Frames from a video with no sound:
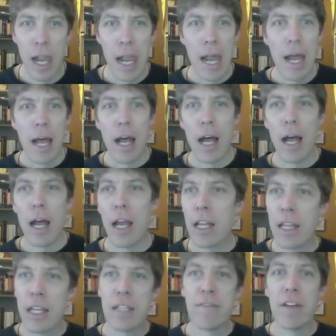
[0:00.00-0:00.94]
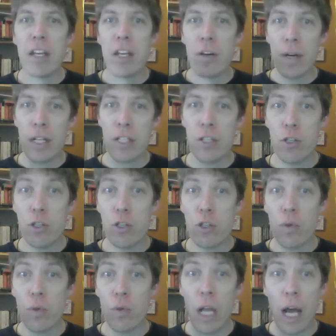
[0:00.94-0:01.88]
In this video, as
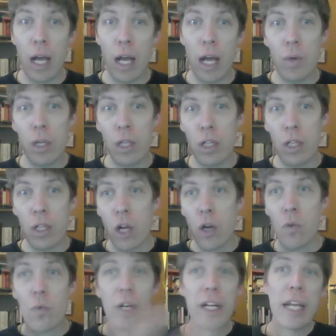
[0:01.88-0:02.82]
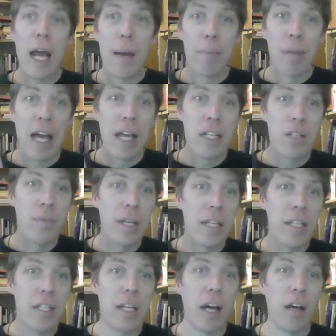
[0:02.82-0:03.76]
usual, I will recap last
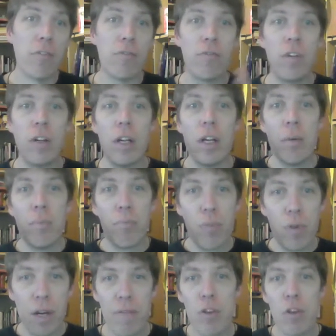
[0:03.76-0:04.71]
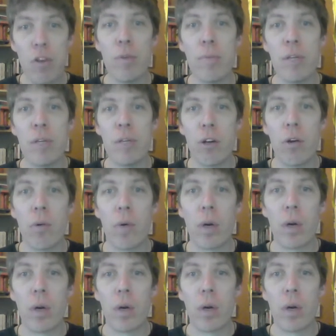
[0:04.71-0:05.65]
week's stuff, preview the material we're
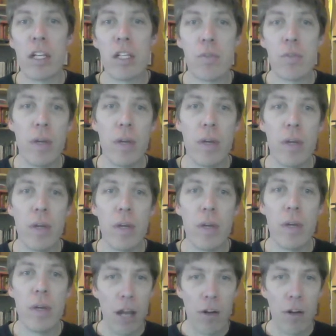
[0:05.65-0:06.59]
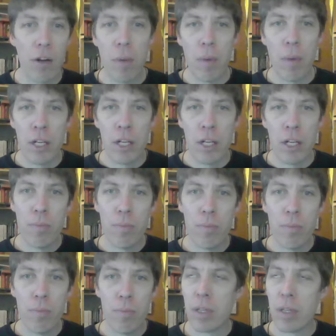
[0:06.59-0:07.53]
covering this week, and remind you about
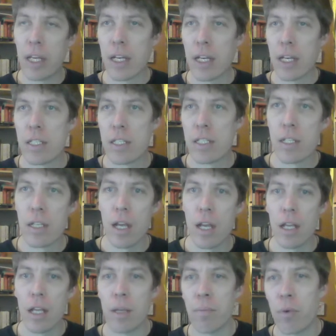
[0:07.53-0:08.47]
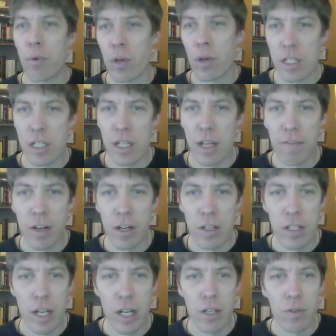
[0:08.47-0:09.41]
some things, the important stuff in our
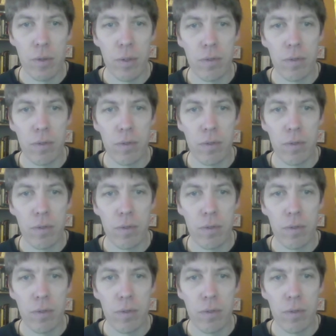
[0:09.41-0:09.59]
schedule.